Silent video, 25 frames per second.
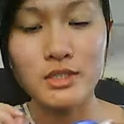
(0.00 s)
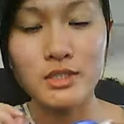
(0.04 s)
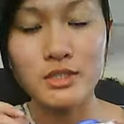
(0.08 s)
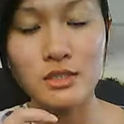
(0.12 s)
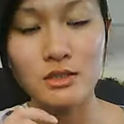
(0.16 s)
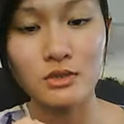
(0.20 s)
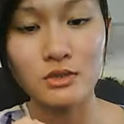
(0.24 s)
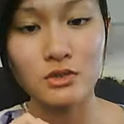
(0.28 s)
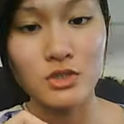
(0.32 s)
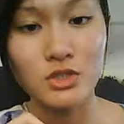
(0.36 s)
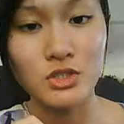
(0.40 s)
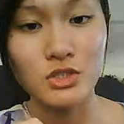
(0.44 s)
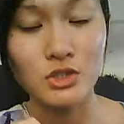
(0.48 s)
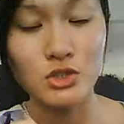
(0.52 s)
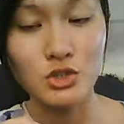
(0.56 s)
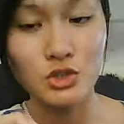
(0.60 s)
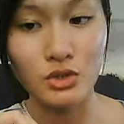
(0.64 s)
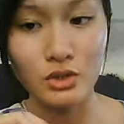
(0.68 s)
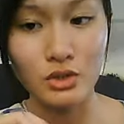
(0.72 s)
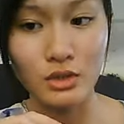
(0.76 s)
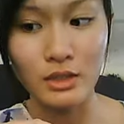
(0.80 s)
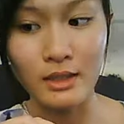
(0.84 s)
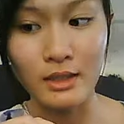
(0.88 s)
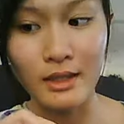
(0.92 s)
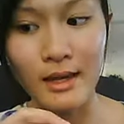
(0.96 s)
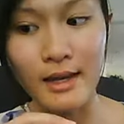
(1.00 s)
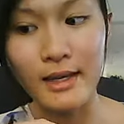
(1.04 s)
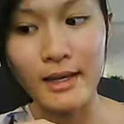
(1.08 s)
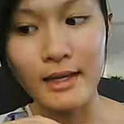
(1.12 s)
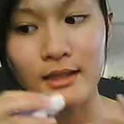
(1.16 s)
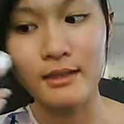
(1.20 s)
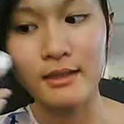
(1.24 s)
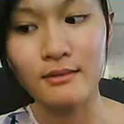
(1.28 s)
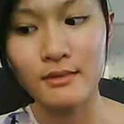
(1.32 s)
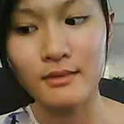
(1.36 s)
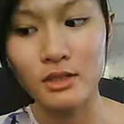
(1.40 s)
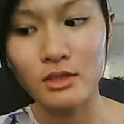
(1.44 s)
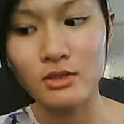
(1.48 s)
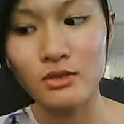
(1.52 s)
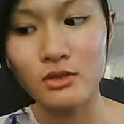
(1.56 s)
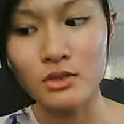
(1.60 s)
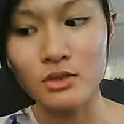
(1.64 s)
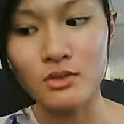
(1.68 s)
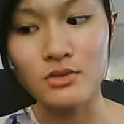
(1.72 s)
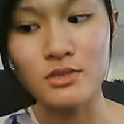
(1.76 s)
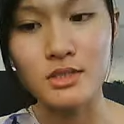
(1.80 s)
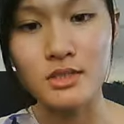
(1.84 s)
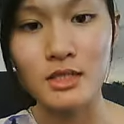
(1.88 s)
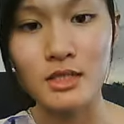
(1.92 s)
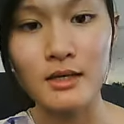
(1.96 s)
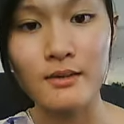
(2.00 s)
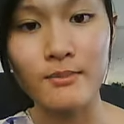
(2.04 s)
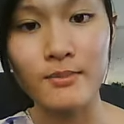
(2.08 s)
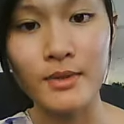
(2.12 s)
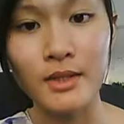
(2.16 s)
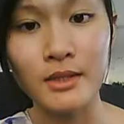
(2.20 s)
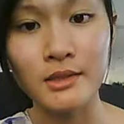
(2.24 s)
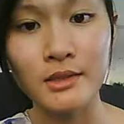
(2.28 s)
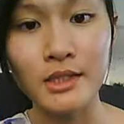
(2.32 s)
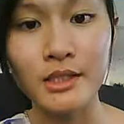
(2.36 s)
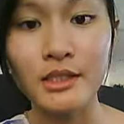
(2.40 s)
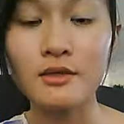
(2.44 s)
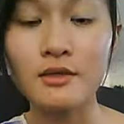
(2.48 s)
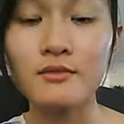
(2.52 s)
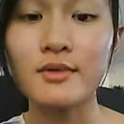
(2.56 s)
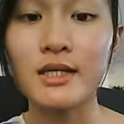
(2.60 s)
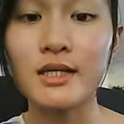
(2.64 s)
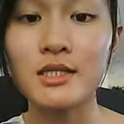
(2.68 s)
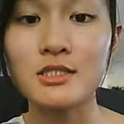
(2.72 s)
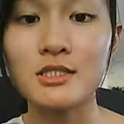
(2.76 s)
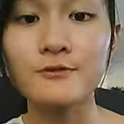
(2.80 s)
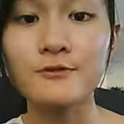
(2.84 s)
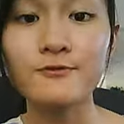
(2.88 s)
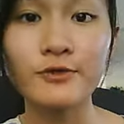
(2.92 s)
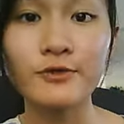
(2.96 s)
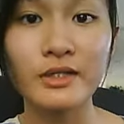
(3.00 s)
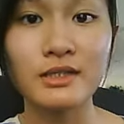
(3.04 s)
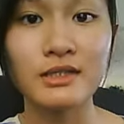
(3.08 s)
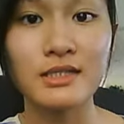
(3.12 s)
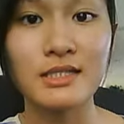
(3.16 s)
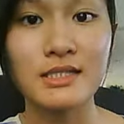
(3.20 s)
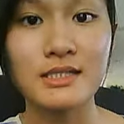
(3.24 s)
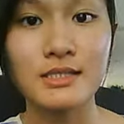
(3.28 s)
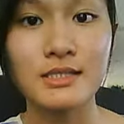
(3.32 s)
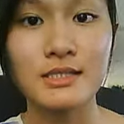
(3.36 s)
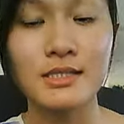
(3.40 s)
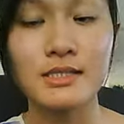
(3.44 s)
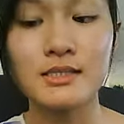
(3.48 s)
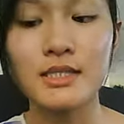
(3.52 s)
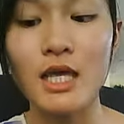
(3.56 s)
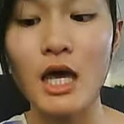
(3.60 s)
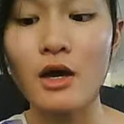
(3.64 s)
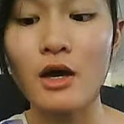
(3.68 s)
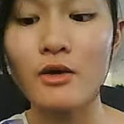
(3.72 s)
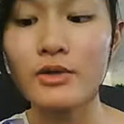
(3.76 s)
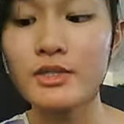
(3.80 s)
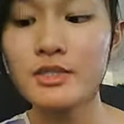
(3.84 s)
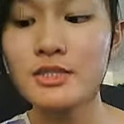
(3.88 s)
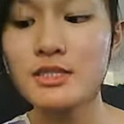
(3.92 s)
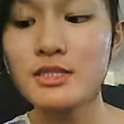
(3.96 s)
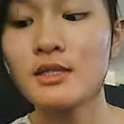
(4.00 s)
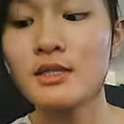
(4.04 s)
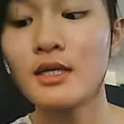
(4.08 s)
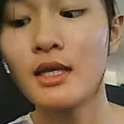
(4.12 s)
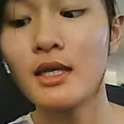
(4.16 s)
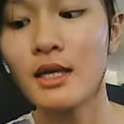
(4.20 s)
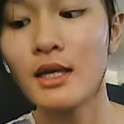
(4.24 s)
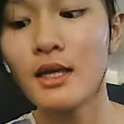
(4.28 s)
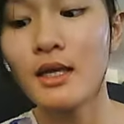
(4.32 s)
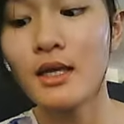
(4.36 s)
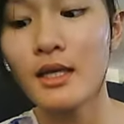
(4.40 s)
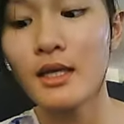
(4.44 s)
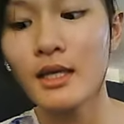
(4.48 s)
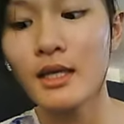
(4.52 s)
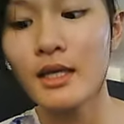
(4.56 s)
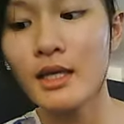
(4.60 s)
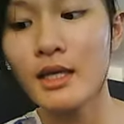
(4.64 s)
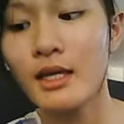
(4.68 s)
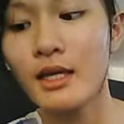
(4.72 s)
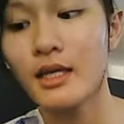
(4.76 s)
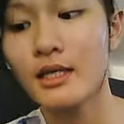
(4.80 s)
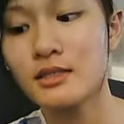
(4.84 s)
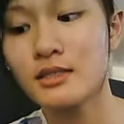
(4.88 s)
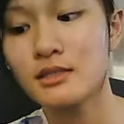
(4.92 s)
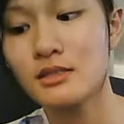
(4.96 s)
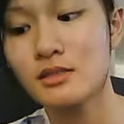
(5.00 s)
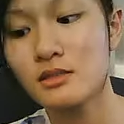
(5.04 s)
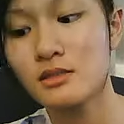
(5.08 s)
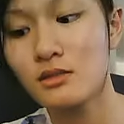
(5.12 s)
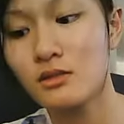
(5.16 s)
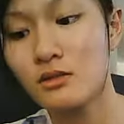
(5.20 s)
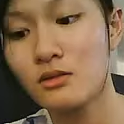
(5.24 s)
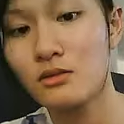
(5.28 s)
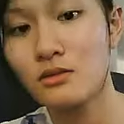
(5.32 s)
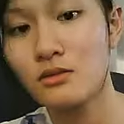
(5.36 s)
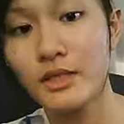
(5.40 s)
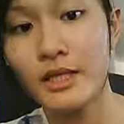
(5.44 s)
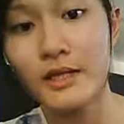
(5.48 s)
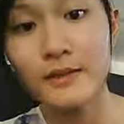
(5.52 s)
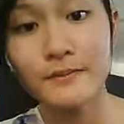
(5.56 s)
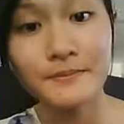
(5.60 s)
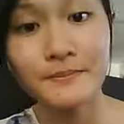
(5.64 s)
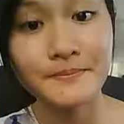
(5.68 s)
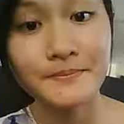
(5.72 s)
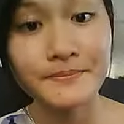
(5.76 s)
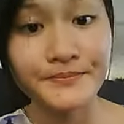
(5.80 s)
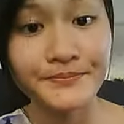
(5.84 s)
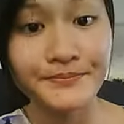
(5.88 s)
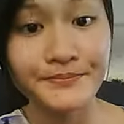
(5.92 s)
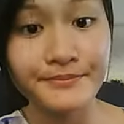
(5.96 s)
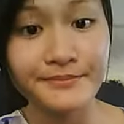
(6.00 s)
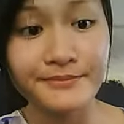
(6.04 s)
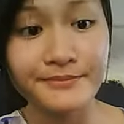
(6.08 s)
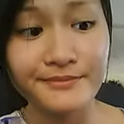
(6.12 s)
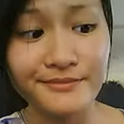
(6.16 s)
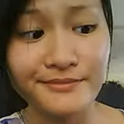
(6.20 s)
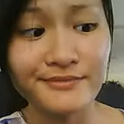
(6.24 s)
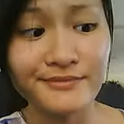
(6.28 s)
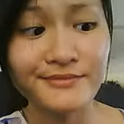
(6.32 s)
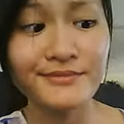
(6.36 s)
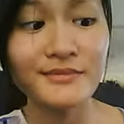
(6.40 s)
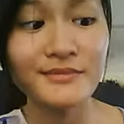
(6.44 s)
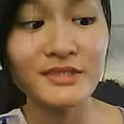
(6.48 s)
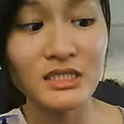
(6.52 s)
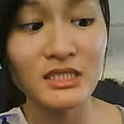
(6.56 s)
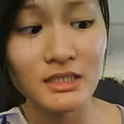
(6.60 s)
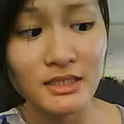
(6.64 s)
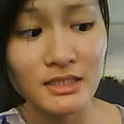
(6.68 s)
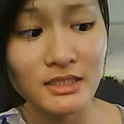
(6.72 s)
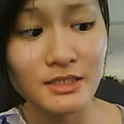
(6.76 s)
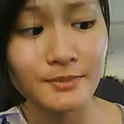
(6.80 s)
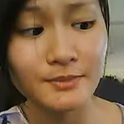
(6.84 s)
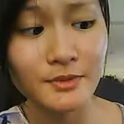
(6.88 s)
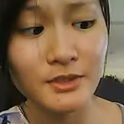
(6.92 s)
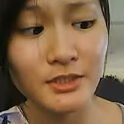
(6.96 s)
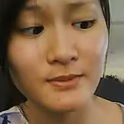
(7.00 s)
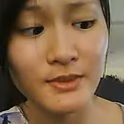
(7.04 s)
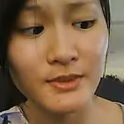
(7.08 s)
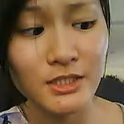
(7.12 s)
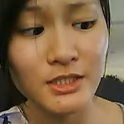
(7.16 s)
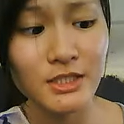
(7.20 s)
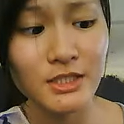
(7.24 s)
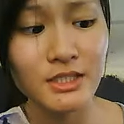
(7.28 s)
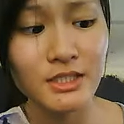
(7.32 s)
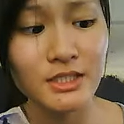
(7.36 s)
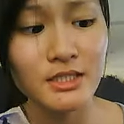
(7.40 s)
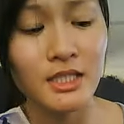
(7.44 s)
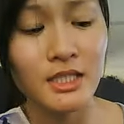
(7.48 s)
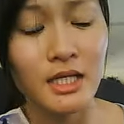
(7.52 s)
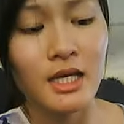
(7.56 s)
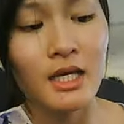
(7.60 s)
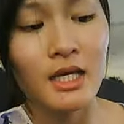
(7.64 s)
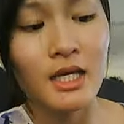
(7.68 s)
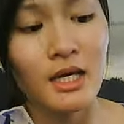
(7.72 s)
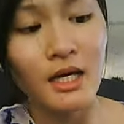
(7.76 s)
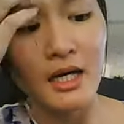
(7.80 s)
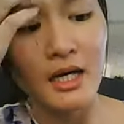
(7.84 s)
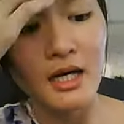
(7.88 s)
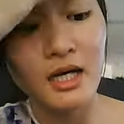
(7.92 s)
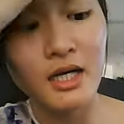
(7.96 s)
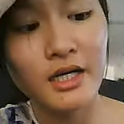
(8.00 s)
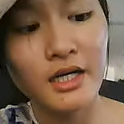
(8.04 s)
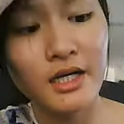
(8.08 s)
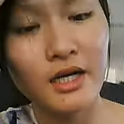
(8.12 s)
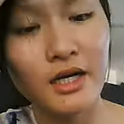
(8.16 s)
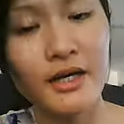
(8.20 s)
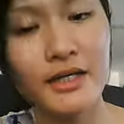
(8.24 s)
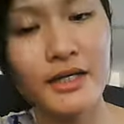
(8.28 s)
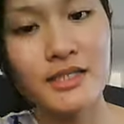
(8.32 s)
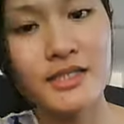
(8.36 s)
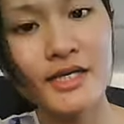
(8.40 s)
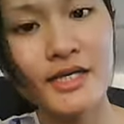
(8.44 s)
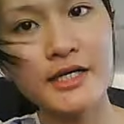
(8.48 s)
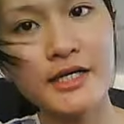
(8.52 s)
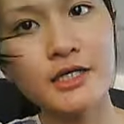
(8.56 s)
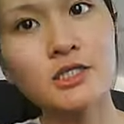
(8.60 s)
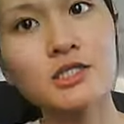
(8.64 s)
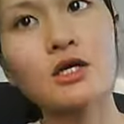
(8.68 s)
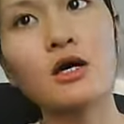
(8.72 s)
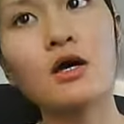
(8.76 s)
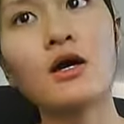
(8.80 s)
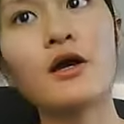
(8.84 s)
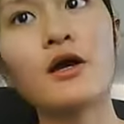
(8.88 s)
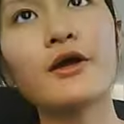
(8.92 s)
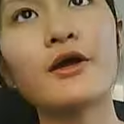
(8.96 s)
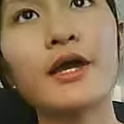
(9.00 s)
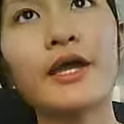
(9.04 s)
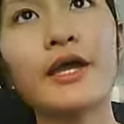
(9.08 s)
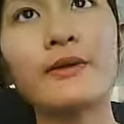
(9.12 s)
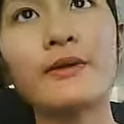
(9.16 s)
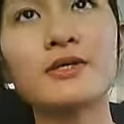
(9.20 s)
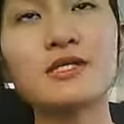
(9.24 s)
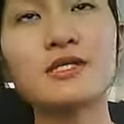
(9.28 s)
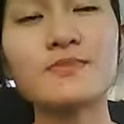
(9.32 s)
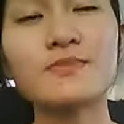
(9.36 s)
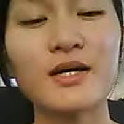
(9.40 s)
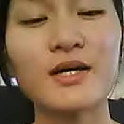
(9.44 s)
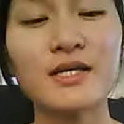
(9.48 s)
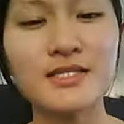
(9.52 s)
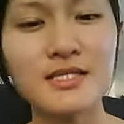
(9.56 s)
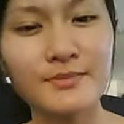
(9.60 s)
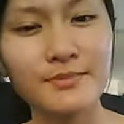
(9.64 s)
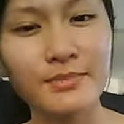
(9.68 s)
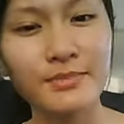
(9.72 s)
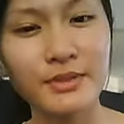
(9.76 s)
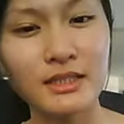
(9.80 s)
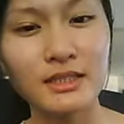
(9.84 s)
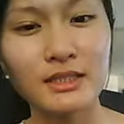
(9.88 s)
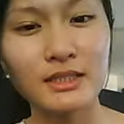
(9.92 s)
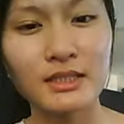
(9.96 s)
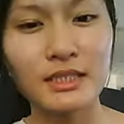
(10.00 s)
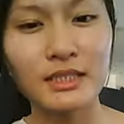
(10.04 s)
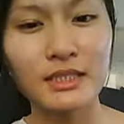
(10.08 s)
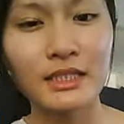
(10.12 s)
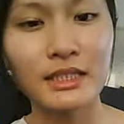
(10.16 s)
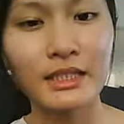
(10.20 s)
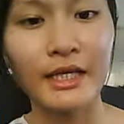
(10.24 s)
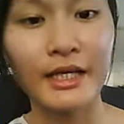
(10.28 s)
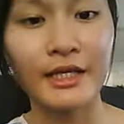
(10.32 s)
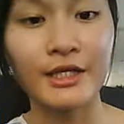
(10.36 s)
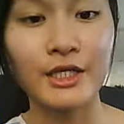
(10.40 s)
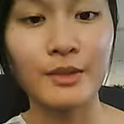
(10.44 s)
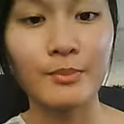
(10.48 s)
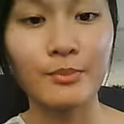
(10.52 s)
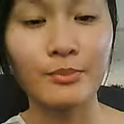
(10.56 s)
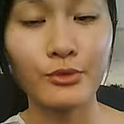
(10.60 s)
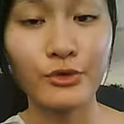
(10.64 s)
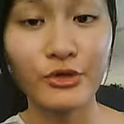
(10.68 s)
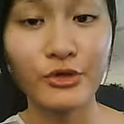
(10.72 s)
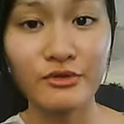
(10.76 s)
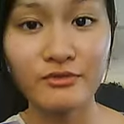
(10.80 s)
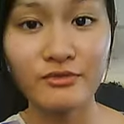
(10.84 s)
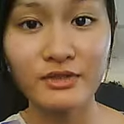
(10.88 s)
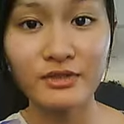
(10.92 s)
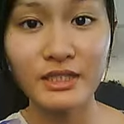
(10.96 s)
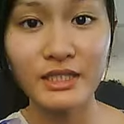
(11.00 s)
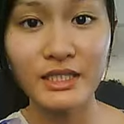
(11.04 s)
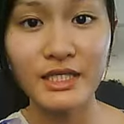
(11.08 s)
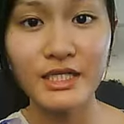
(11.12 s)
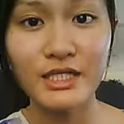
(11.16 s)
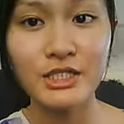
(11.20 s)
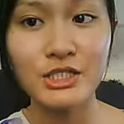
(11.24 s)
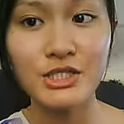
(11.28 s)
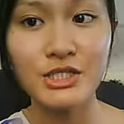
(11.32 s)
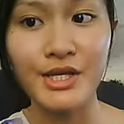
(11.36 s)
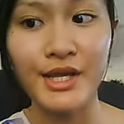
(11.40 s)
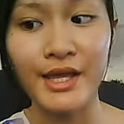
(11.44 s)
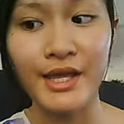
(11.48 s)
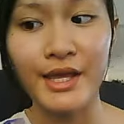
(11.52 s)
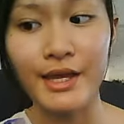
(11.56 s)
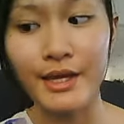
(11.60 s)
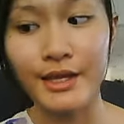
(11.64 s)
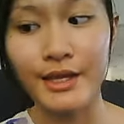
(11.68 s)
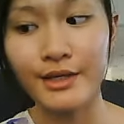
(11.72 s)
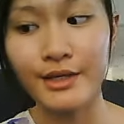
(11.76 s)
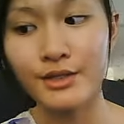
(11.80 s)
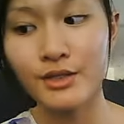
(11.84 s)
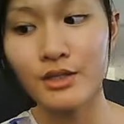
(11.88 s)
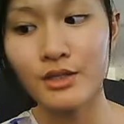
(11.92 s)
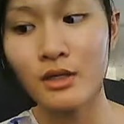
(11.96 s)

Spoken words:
solution to the line, and then you close it up and let it rest for at least 6 hours. And so yeah, pretty much it. Contacts are a responsibility and a privilege, and